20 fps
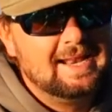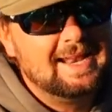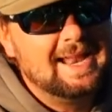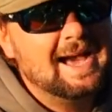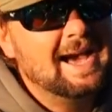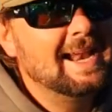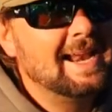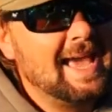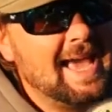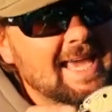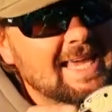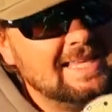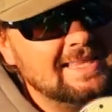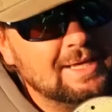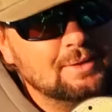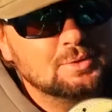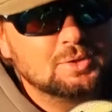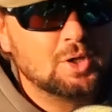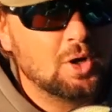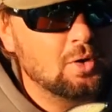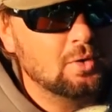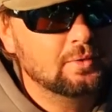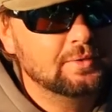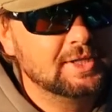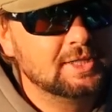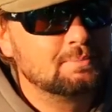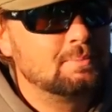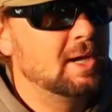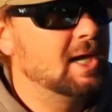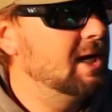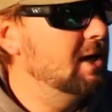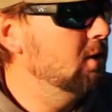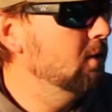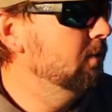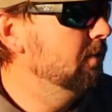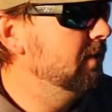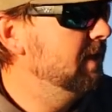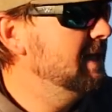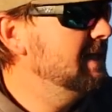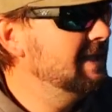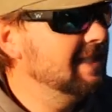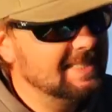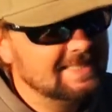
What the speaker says: 9.8 that was caught on this bait on this